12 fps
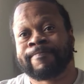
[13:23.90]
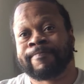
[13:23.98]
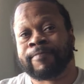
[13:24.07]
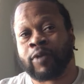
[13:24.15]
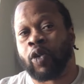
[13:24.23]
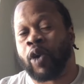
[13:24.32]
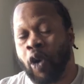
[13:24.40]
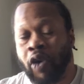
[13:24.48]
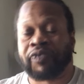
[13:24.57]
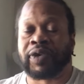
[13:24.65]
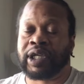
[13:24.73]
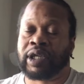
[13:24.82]

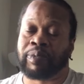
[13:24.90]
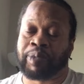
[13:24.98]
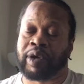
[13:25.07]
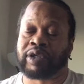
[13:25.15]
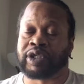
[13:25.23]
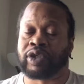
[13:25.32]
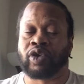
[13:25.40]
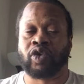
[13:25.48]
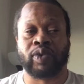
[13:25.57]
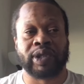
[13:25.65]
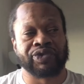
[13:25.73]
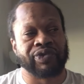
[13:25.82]
Hopefully, the person
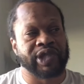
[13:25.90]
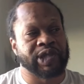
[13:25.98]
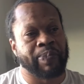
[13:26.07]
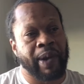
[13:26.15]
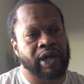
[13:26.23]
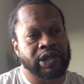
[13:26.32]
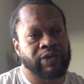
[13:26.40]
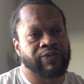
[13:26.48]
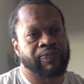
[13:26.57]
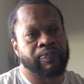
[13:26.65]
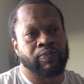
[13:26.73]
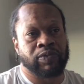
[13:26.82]
who is
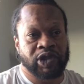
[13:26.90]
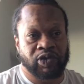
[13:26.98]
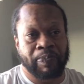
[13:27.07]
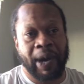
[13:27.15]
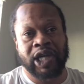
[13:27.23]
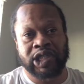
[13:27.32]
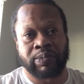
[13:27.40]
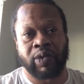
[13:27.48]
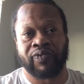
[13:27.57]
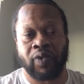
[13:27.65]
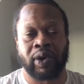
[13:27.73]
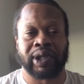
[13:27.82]
responsible
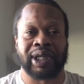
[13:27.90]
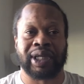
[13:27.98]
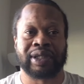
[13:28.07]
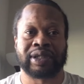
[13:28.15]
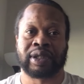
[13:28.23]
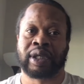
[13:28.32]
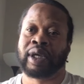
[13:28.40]
for this